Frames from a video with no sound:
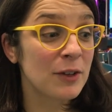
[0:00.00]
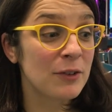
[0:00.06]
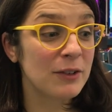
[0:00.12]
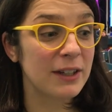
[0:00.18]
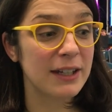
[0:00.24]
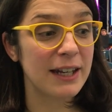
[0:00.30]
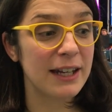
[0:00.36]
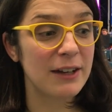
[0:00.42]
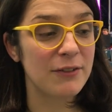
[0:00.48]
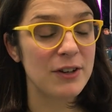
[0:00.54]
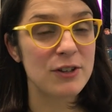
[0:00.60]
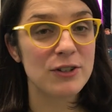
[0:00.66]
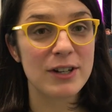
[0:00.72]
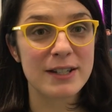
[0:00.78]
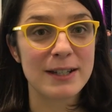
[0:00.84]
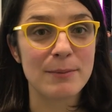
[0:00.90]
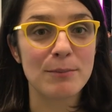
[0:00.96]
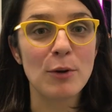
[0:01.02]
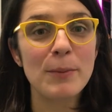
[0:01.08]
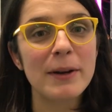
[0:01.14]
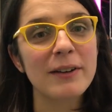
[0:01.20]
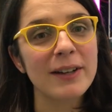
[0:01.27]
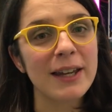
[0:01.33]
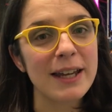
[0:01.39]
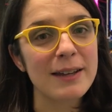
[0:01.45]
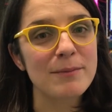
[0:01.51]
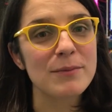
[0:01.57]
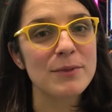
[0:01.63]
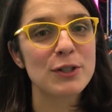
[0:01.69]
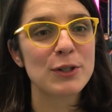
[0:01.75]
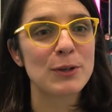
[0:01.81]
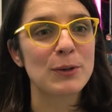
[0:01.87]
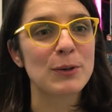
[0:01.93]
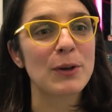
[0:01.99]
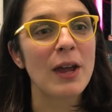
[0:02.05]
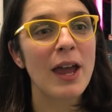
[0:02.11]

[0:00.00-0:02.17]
really kind of interesting mobile games to